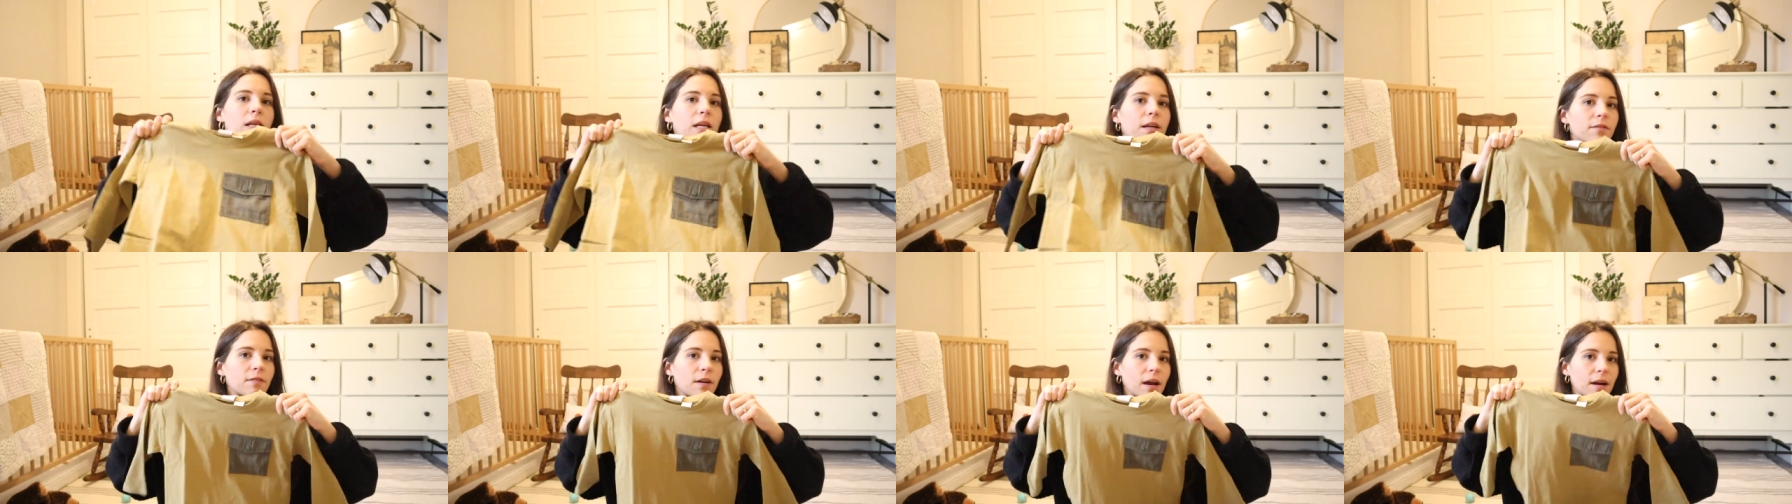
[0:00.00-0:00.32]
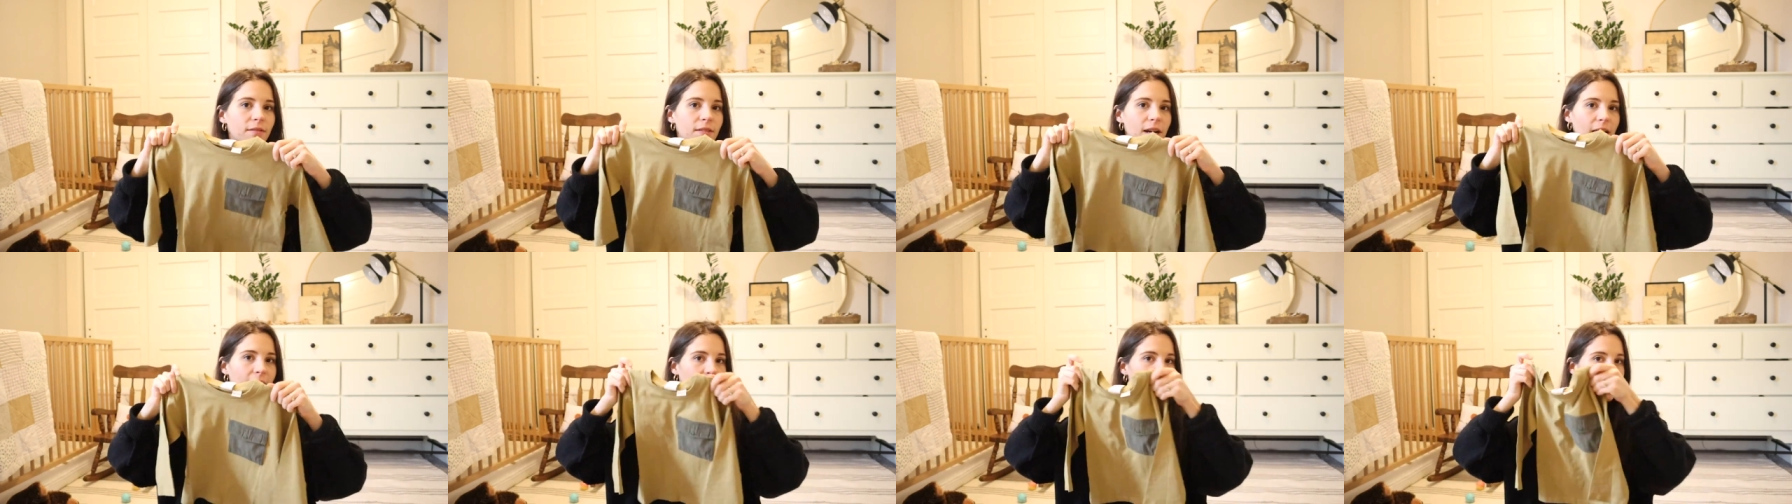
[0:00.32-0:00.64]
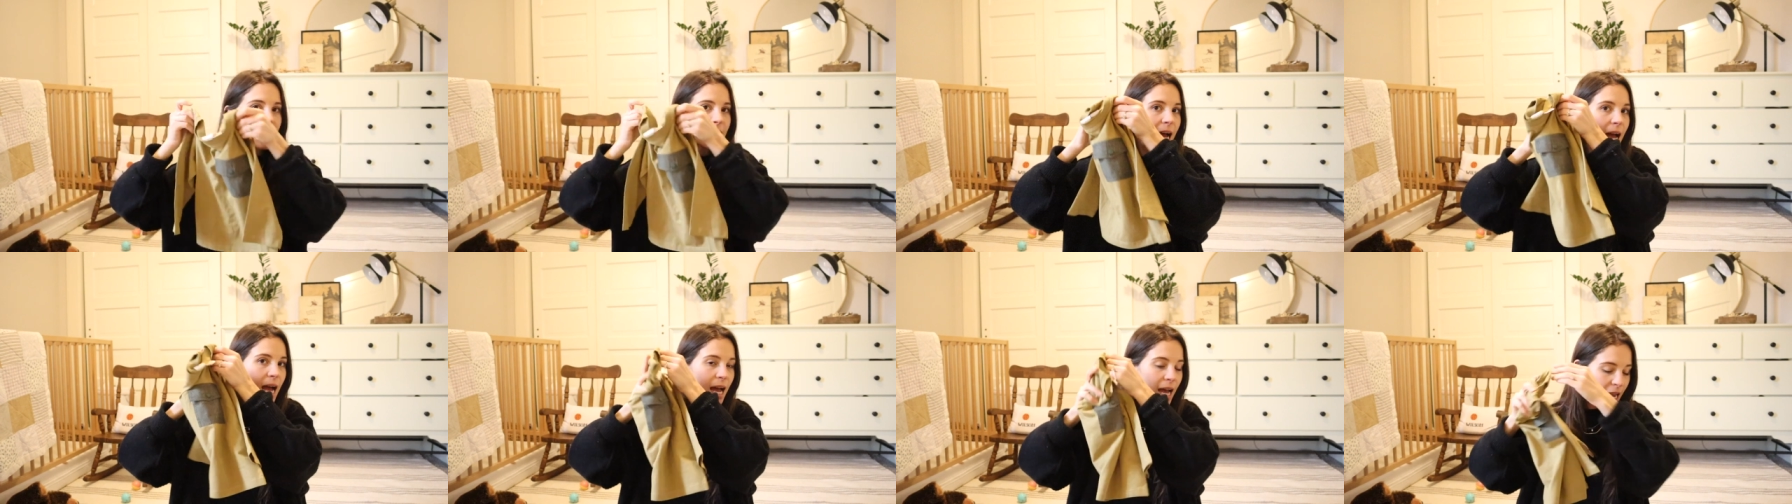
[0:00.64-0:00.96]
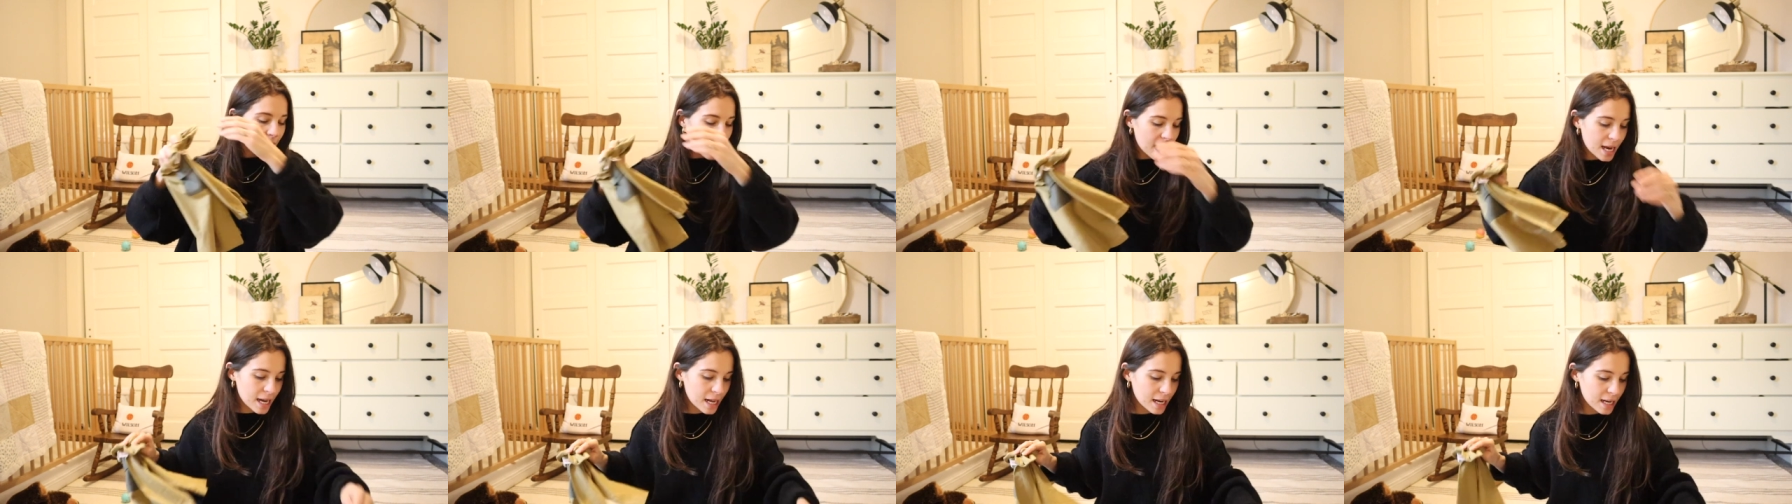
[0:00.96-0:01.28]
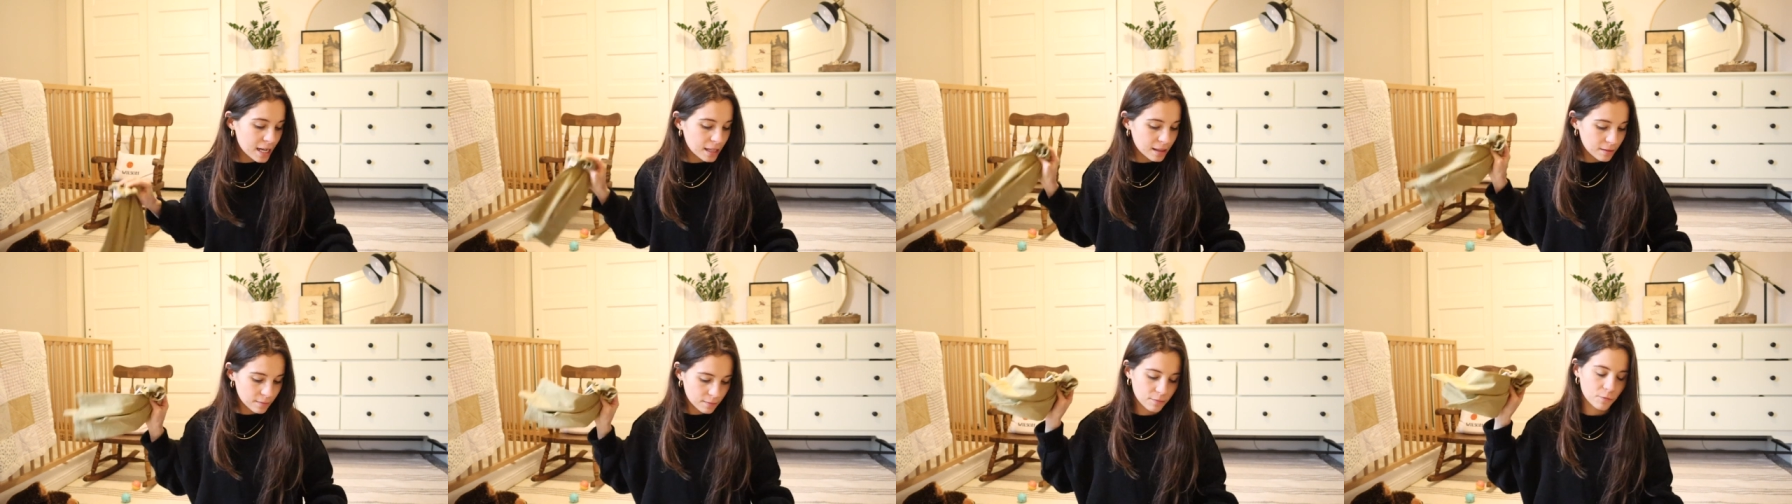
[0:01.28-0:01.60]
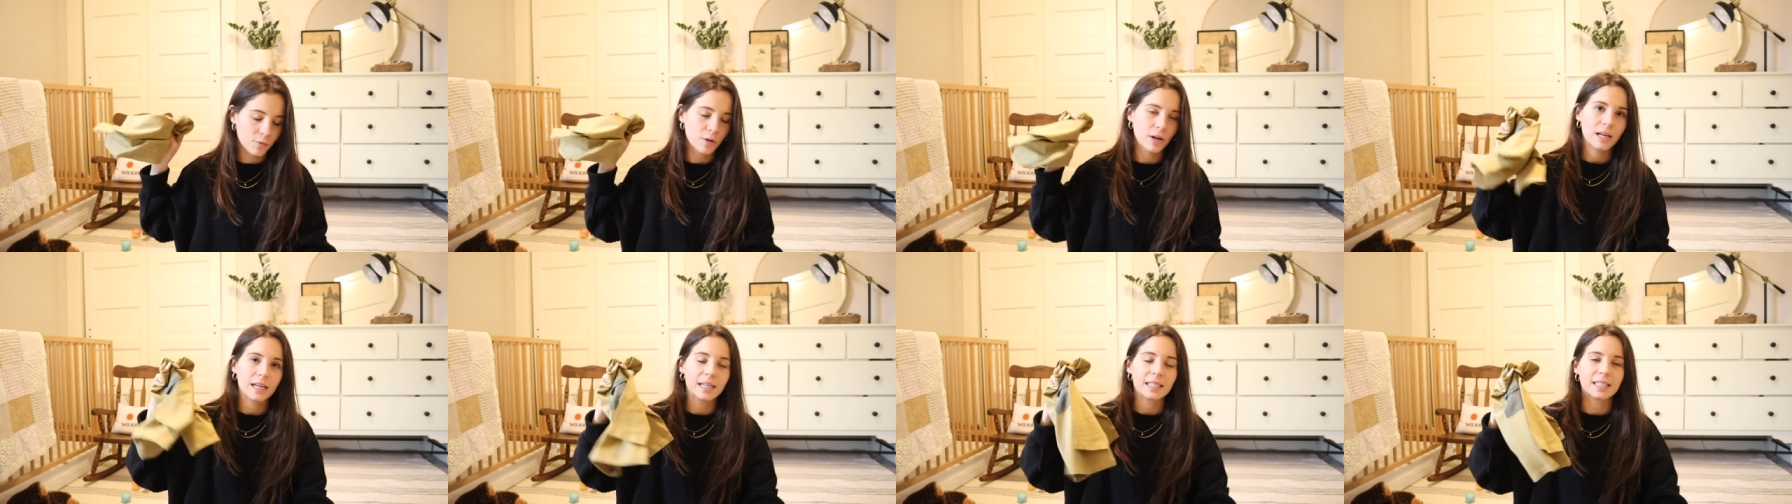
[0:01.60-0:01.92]
were like $5.99.
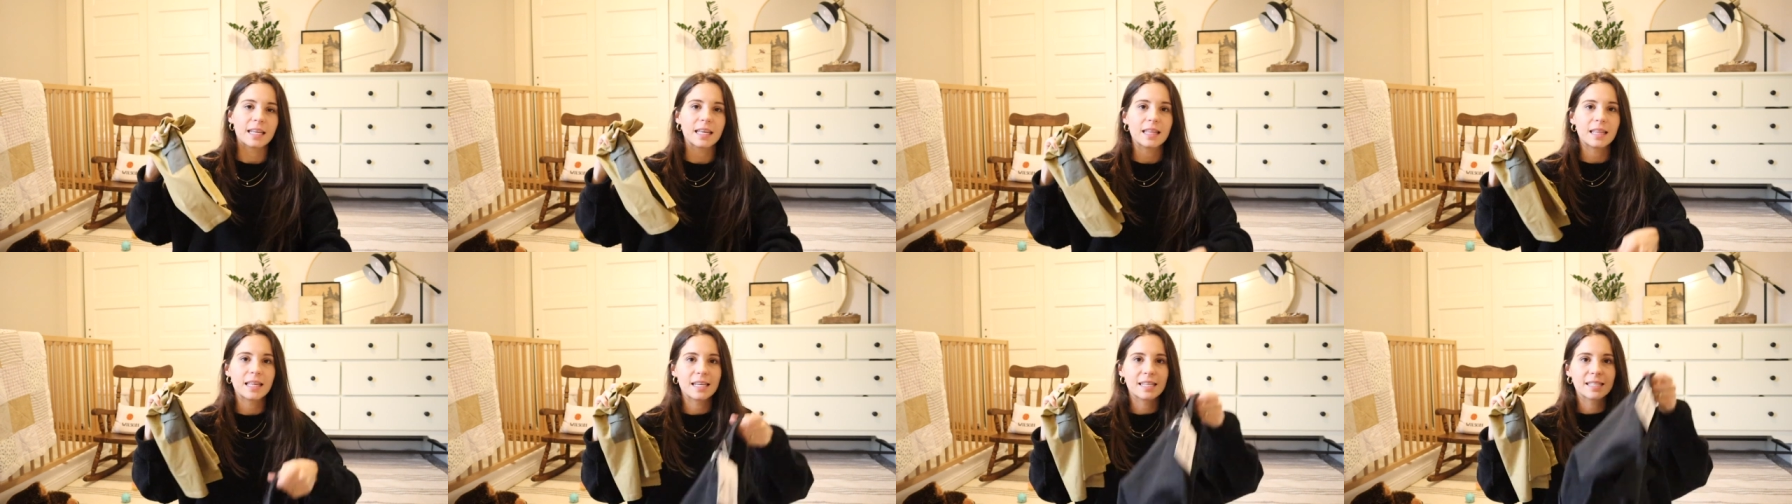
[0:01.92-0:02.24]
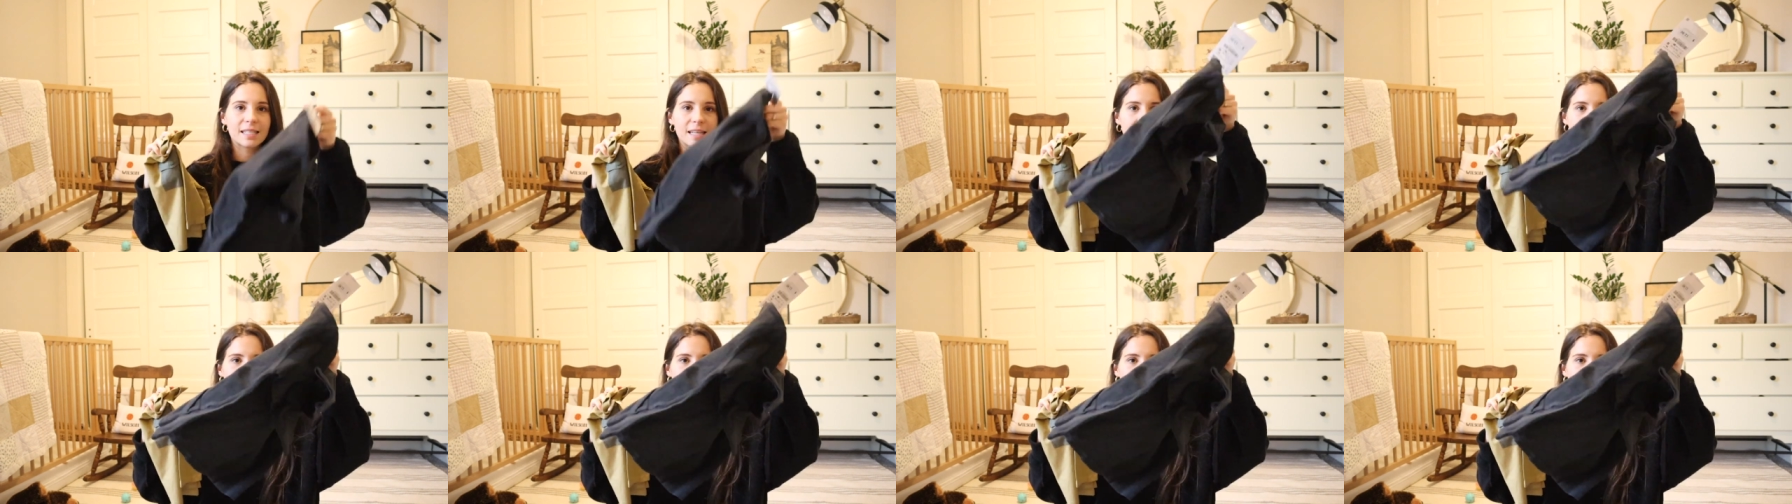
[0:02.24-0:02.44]
When I say these,